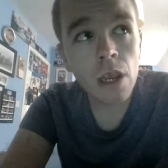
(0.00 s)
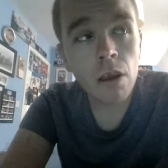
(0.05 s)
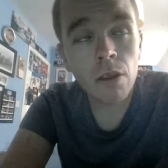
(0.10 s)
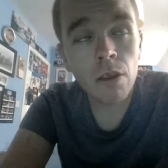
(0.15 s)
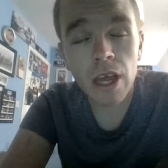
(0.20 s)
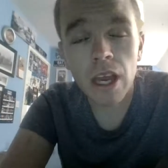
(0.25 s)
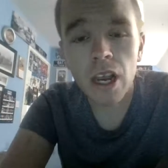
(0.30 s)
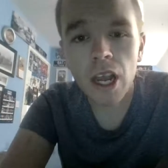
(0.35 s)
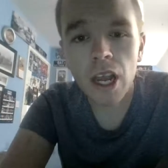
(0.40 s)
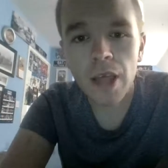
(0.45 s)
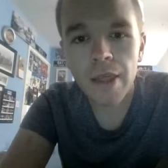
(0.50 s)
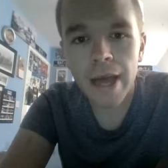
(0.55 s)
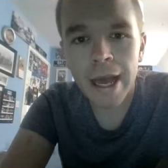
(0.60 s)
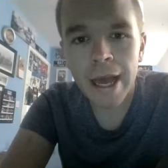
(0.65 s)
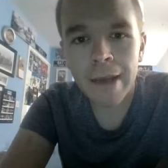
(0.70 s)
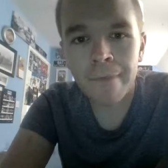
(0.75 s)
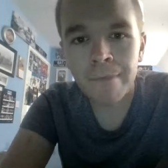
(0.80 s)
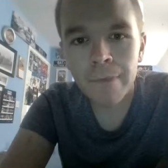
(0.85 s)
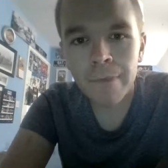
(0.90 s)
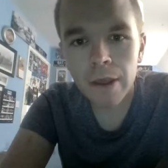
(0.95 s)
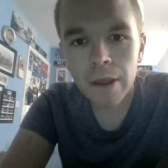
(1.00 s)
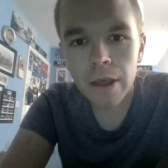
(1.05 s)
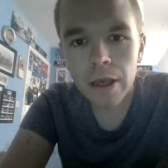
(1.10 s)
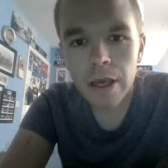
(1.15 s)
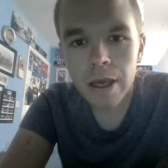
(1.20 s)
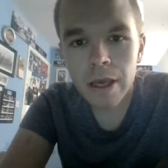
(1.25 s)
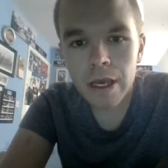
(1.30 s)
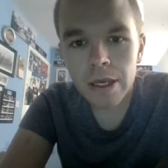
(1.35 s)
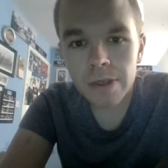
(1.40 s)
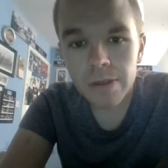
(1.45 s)
that.
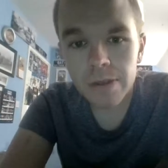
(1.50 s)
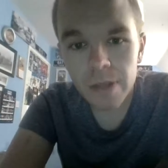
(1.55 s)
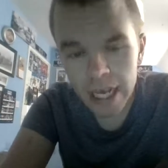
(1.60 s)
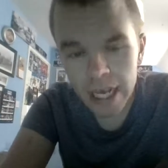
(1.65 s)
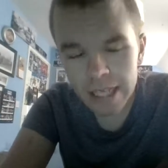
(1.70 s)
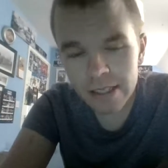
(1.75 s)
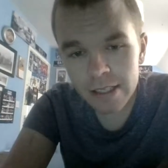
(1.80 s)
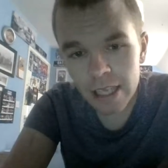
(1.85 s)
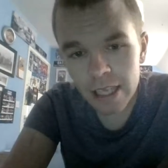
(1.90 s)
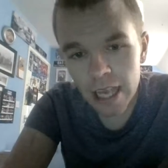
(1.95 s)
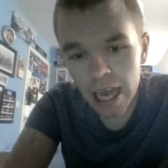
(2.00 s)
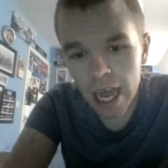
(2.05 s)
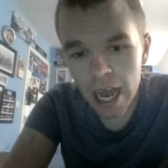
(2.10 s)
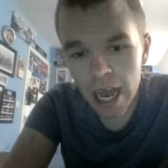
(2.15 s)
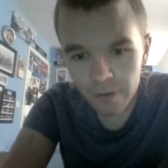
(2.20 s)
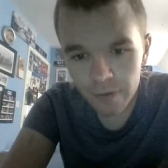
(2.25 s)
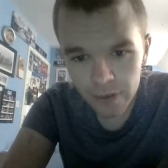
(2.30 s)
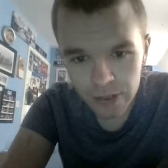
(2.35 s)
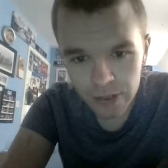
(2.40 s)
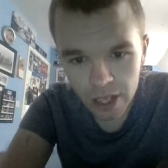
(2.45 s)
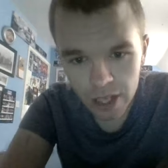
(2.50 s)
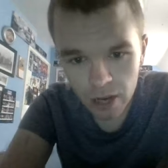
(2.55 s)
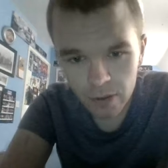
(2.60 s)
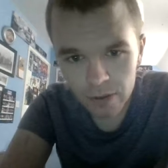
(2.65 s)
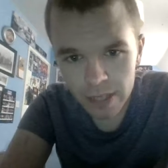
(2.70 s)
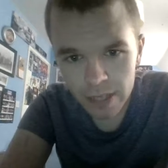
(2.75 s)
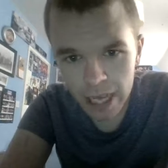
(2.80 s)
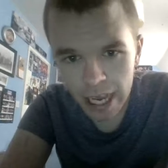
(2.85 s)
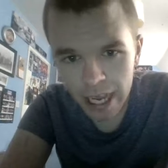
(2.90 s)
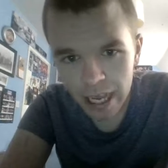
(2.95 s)
So that's the end of the Star
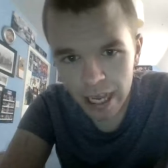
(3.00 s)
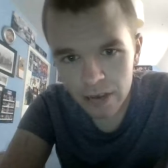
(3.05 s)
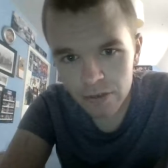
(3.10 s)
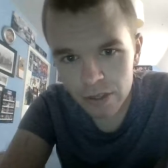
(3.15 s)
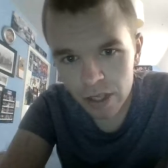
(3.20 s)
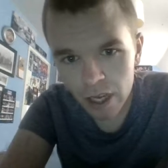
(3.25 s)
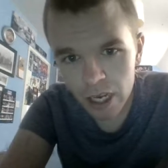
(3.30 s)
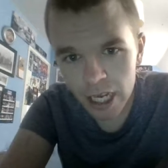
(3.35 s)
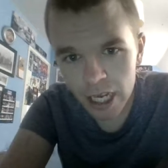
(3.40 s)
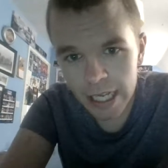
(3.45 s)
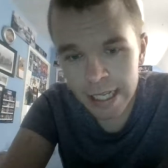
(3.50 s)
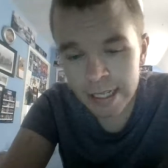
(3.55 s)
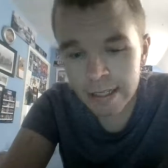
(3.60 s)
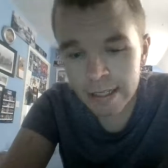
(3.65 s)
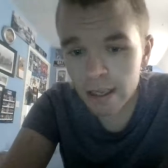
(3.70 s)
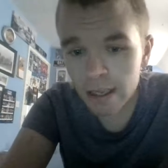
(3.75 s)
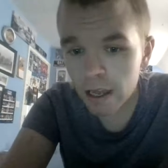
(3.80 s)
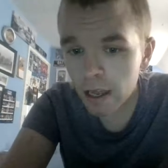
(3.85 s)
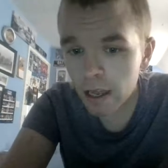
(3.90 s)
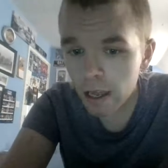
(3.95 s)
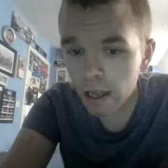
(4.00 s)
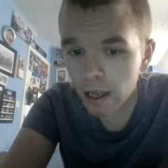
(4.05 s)
Wars Hangouts, guys.